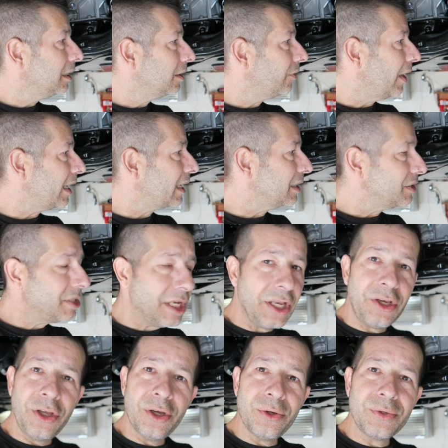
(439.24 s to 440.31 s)
they
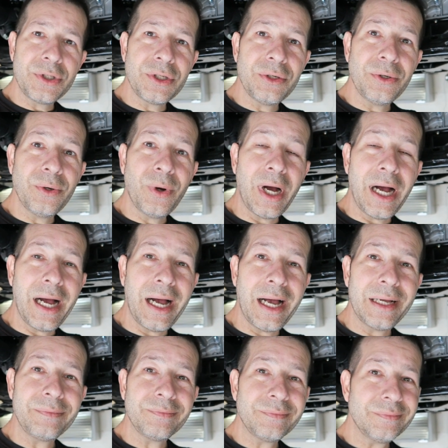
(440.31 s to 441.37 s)
continue to
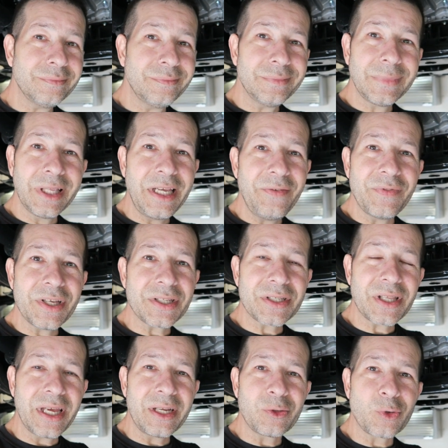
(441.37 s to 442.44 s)
uh, leave
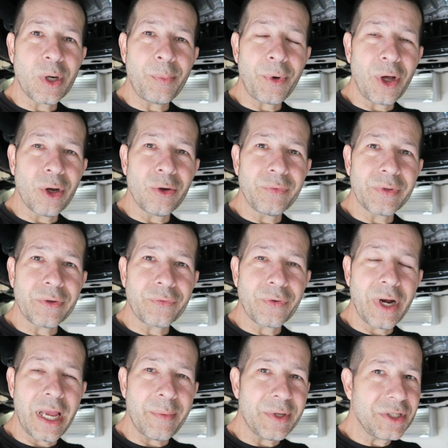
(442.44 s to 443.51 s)
this thing drip all over the
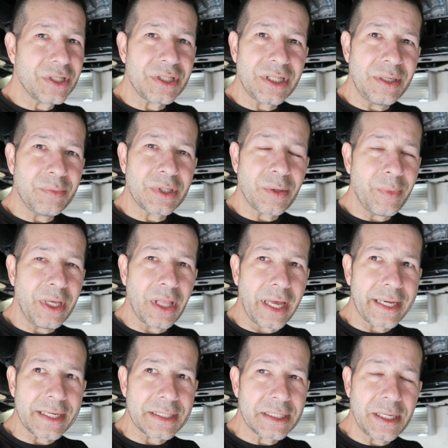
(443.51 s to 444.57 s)
frame. It just seems to me
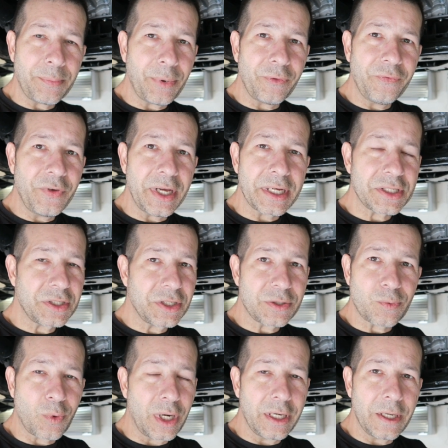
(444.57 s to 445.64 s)
like a simple fix,
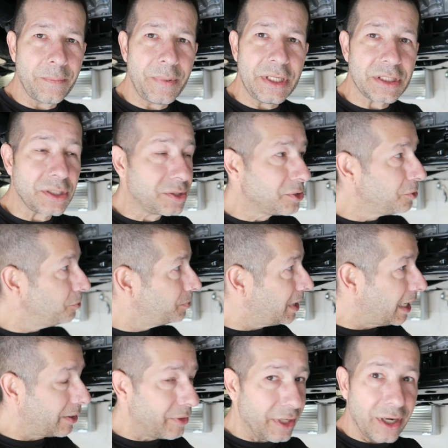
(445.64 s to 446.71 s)
just running a piece of tube
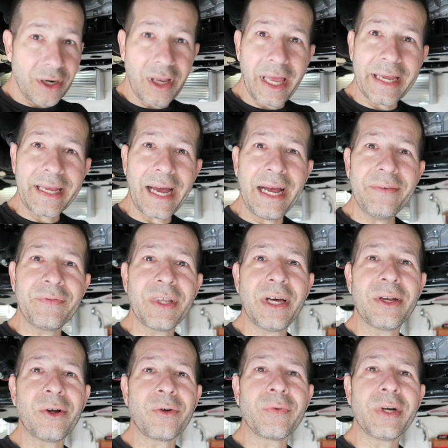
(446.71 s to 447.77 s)
down there like I've
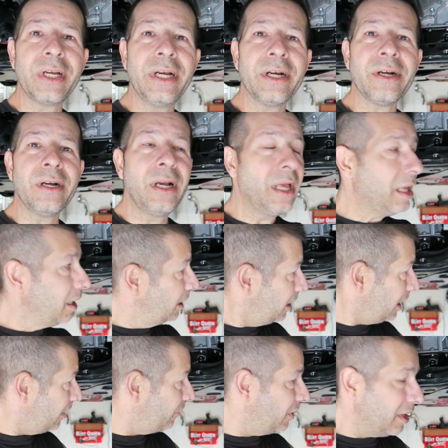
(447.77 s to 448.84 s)
done over here,
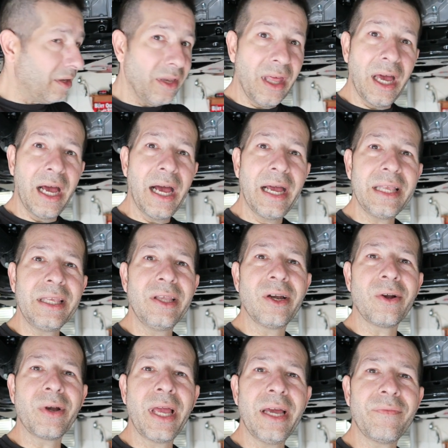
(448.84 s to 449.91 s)
and then uh, you
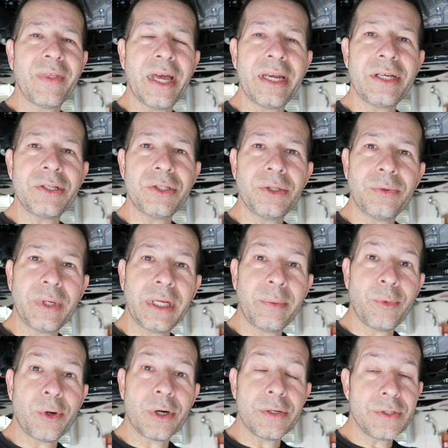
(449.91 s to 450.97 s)
don't have that issue
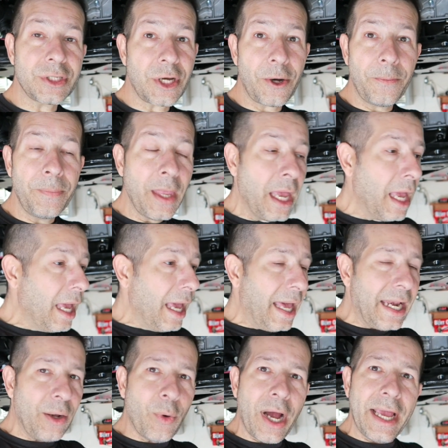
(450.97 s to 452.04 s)
anymore. So
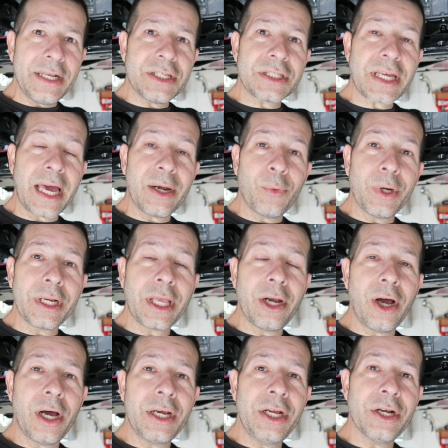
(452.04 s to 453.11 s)
anyway, just kind of want to
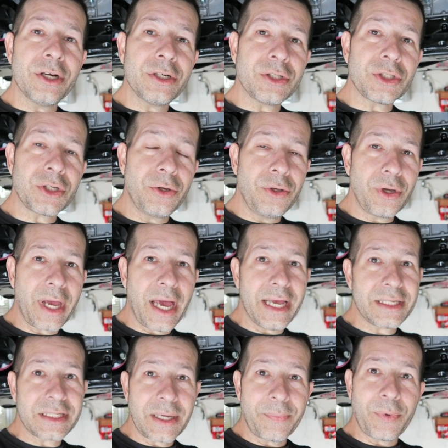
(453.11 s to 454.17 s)
get on here to show you
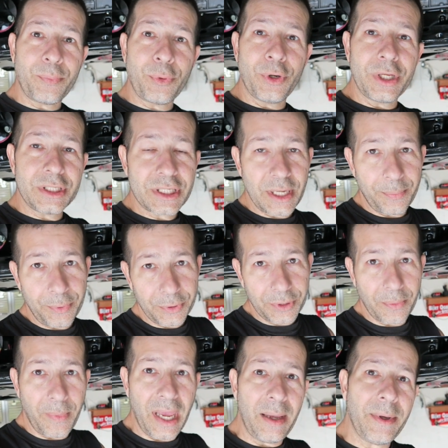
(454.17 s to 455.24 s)
guys something pretty simple
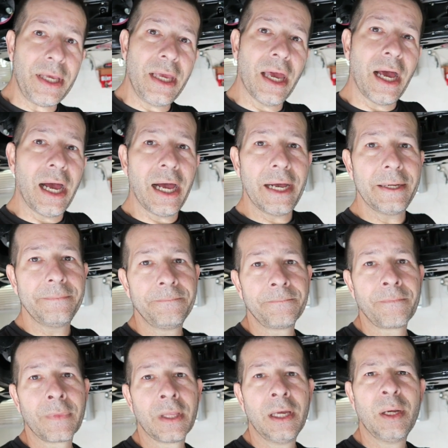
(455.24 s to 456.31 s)
to maybe uh,
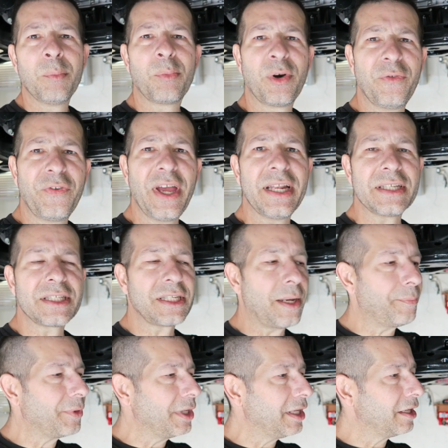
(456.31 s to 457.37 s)
prevent
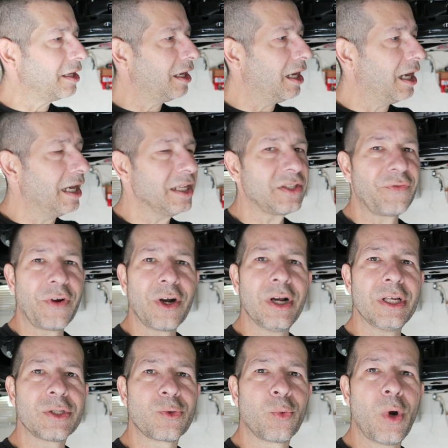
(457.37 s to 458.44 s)
something uh, as
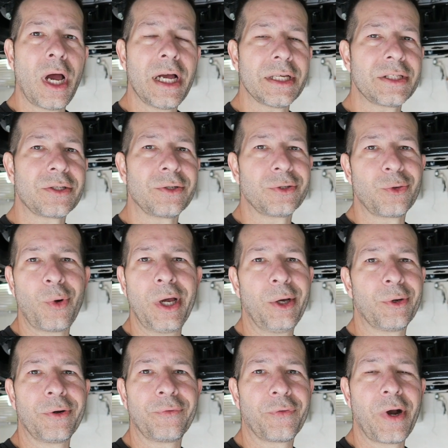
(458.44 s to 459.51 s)
far as rust or
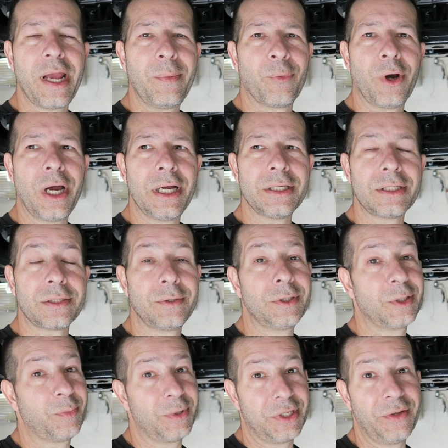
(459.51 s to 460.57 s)
Toyota frame rust,
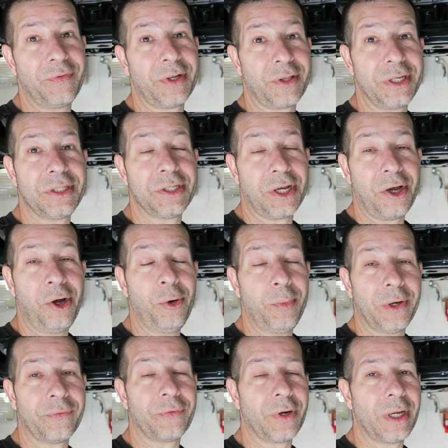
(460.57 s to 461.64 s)
specifically
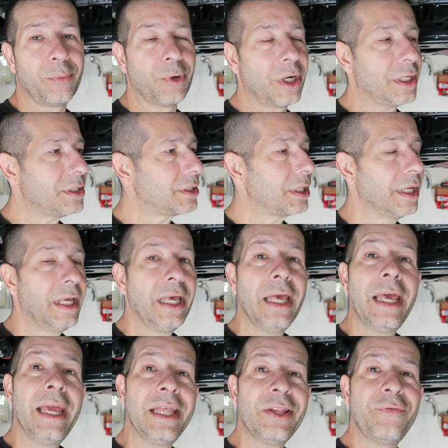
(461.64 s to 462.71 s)
Tacoma frame rust,
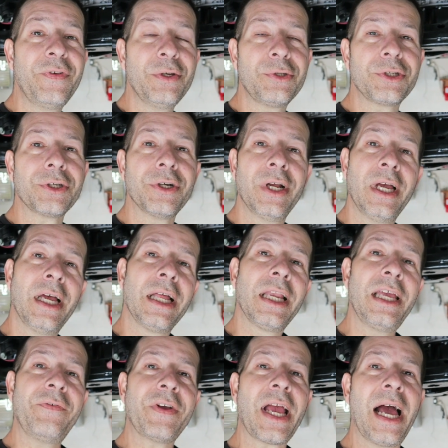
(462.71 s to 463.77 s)
in the future.
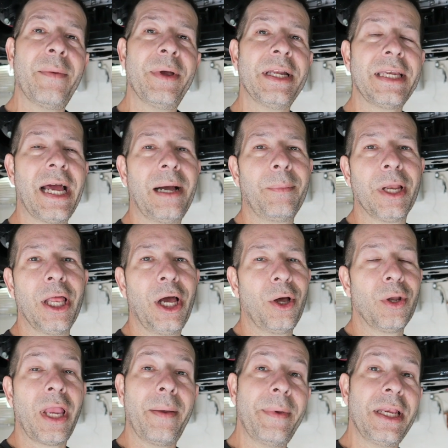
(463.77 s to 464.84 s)
Leave a comment down
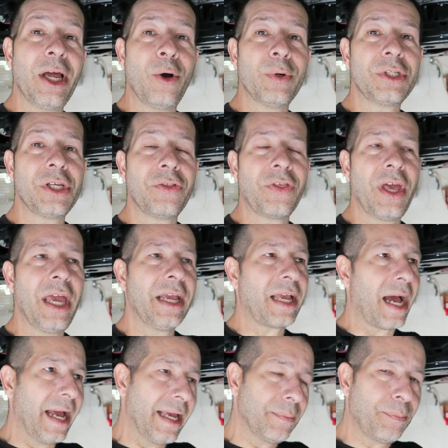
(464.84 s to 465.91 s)
below. Let me know what you
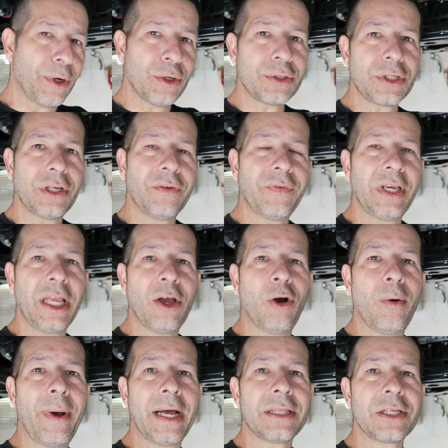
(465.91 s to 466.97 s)
think. I had posted a
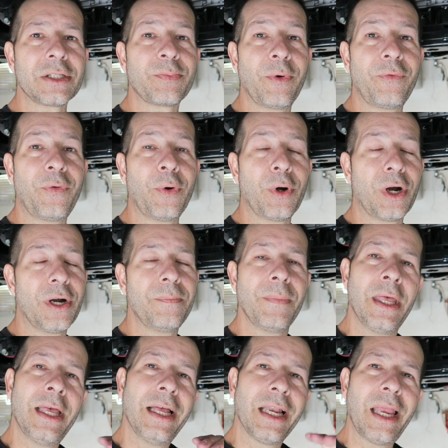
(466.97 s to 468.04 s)
video about this
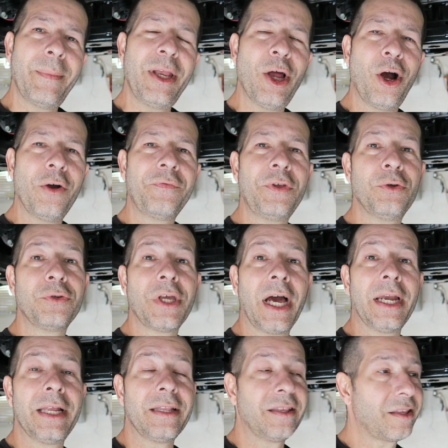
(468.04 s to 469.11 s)
before. Let me know if you've
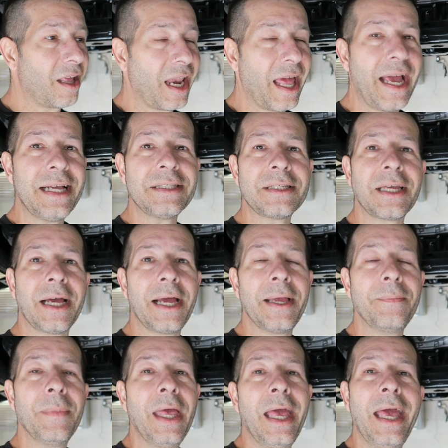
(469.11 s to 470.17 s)
done it the last
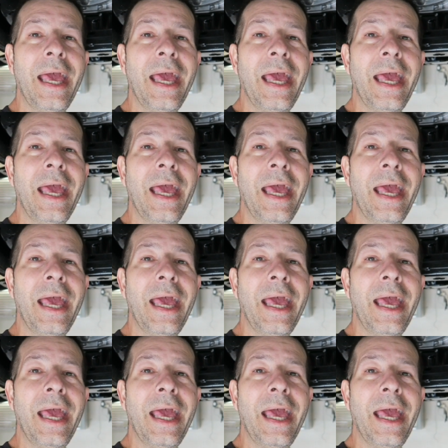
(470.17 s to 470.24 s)
time.